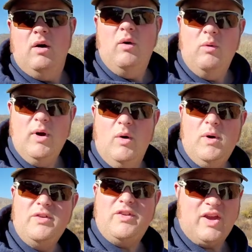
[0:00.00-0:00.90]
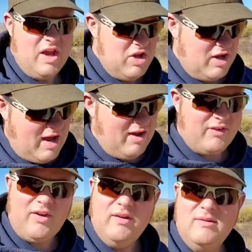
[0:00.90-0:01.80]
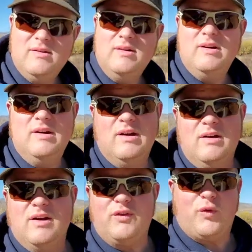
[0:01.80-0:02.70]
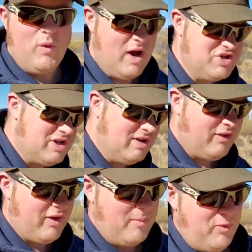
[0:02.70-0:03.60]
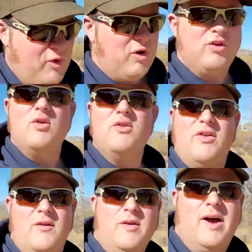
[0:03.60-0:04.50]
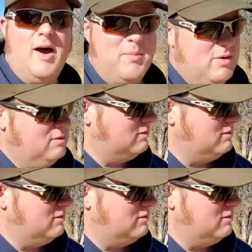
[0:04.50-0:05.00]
Well, once again, you guys, thanks for watching this episode of Doing Stuff with Hopper.